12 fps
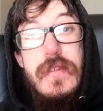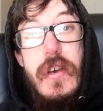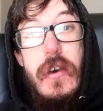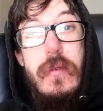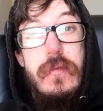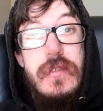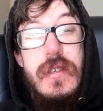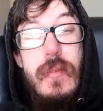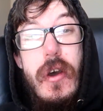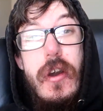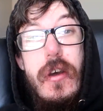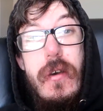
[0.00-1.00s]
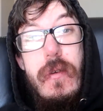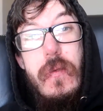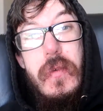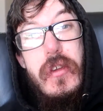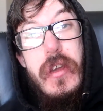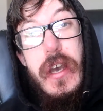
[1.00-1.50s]
So, tomorrow,
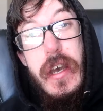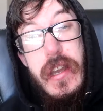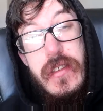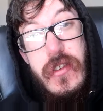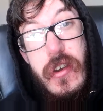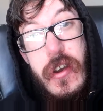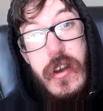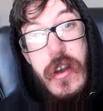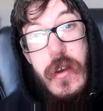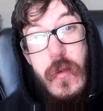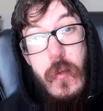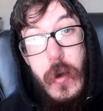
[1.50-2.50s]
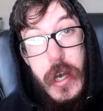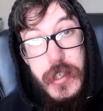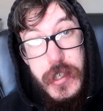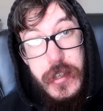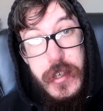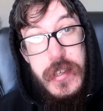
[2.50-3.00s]
when you guys are
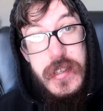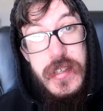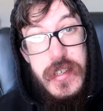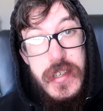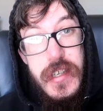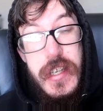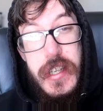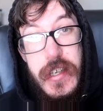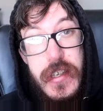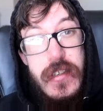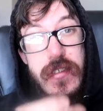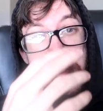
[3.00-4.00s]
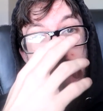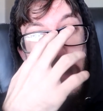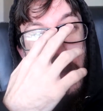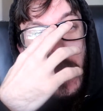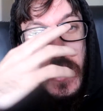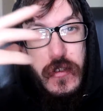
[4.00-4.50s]
watching this, it is
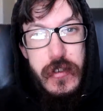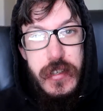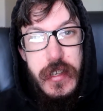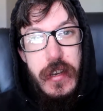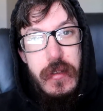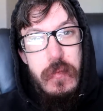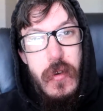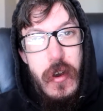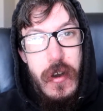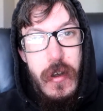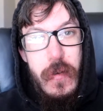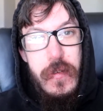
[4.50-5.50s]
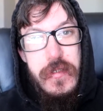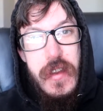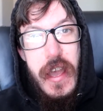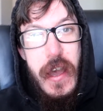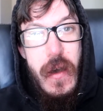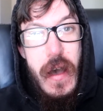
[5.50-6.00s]
Mother's Day tomorrow.
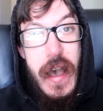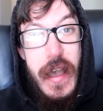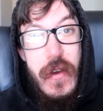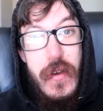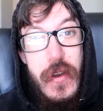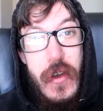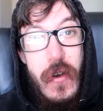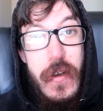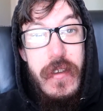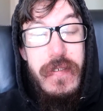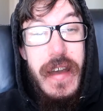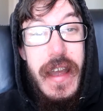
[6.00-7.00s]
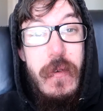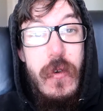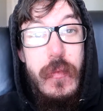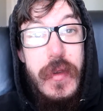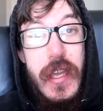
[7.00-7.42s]
Now, I don't know if I will